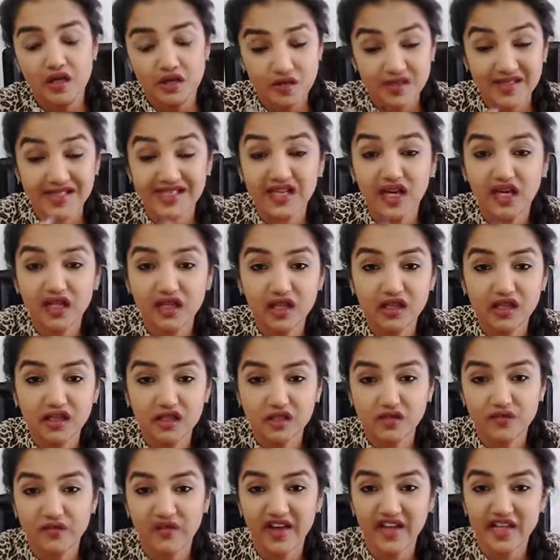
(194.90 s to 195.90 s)
you're stuck in
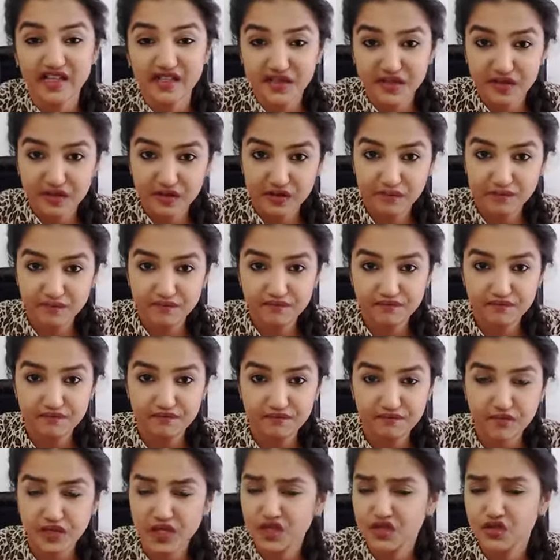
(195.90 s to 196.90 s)
this vice
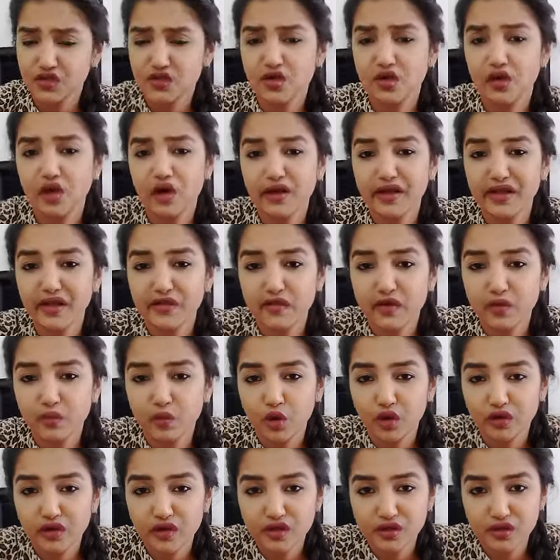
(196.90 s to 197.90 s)
because you're not even
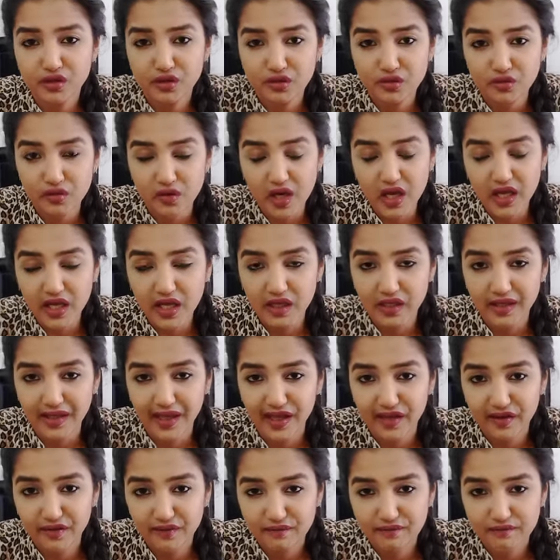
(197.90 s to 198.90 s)
bothered to try
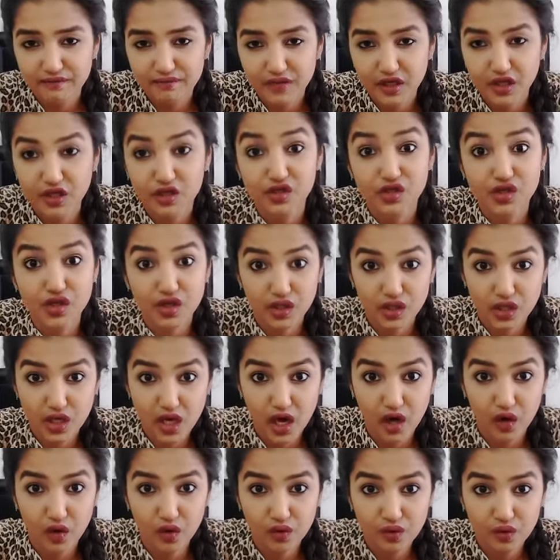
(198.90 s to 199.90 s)
again because you
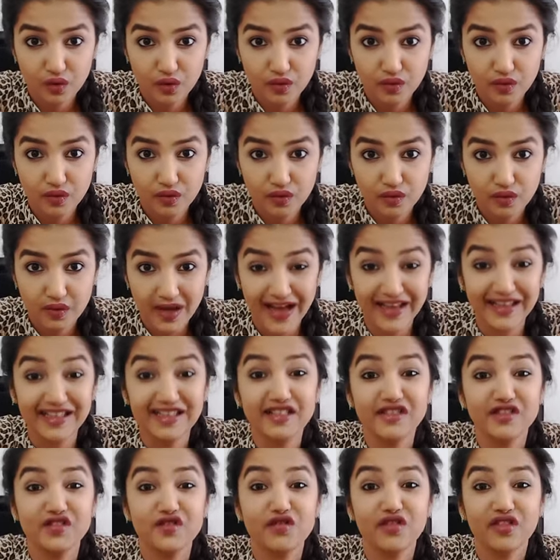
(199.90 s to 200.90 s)
know, at
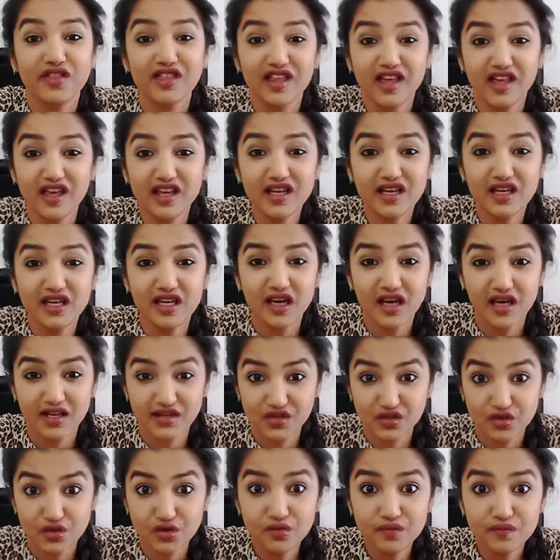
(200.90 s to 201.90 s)
least you think,
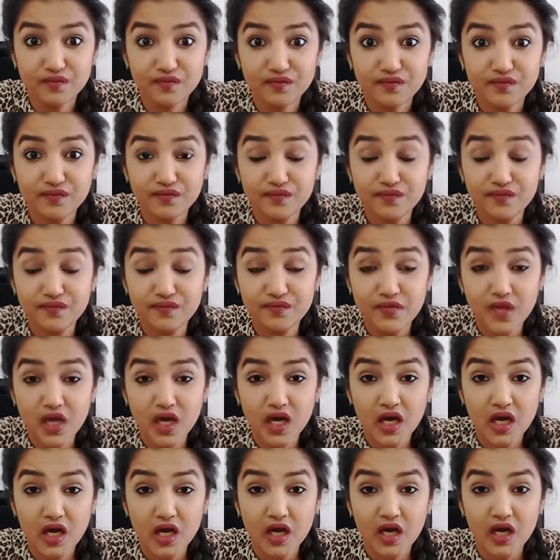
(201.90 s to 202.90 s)
assume
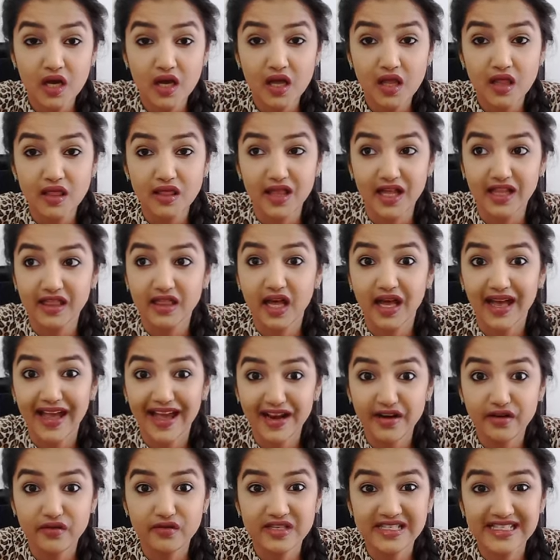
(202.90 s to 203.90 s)
that
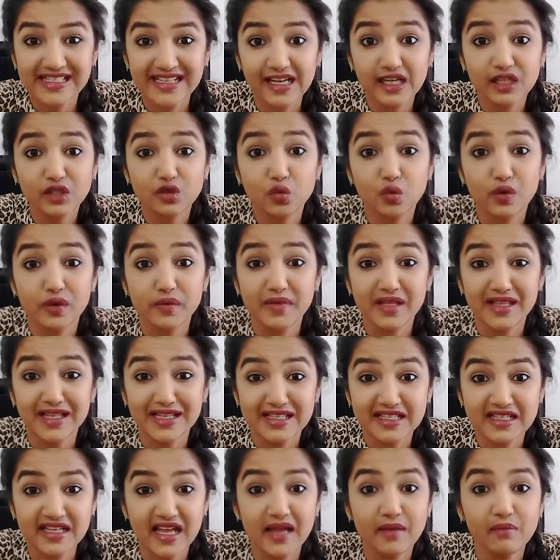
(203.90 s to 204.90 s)
the end result would be
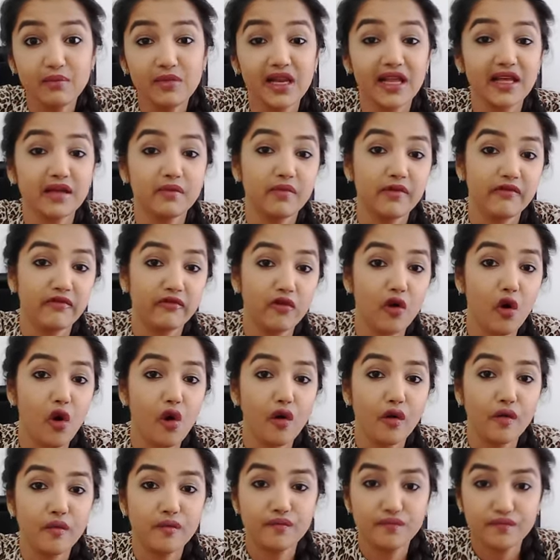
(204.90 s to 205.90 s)
the same like
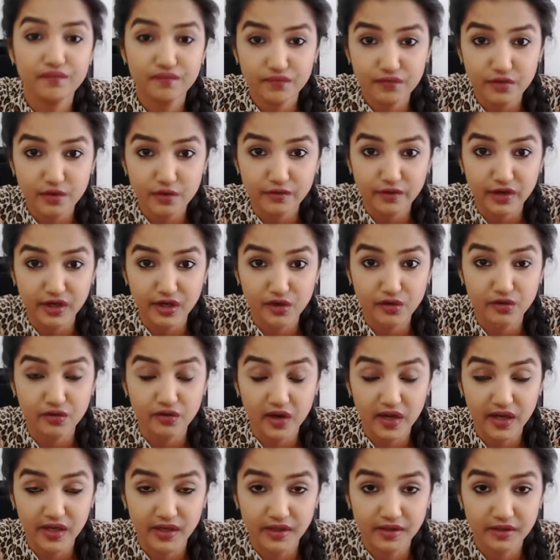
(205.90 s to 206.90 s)
before when you
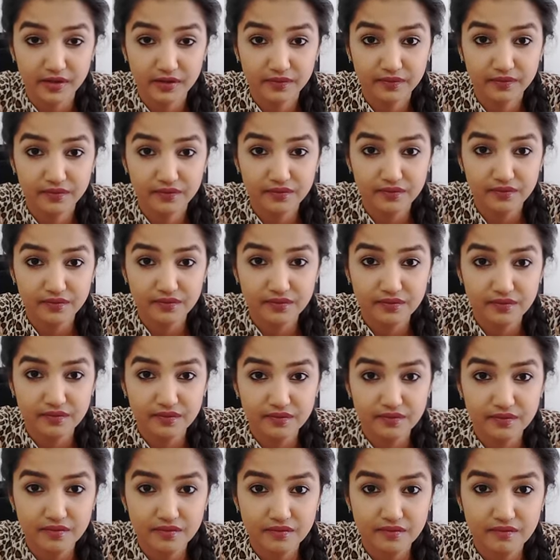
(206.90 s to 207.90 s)
tried.
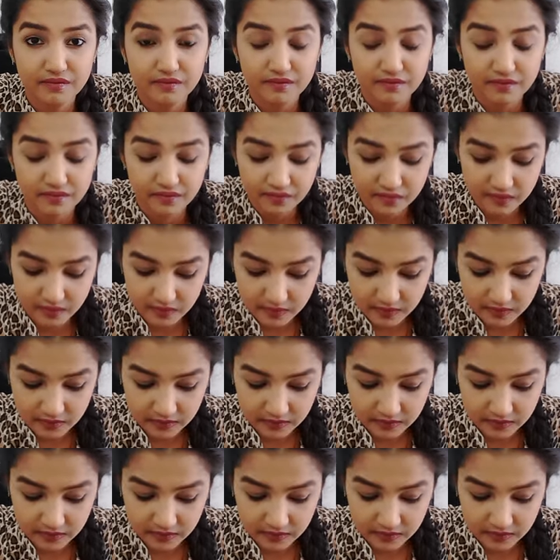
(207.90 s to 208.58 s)
Hmm?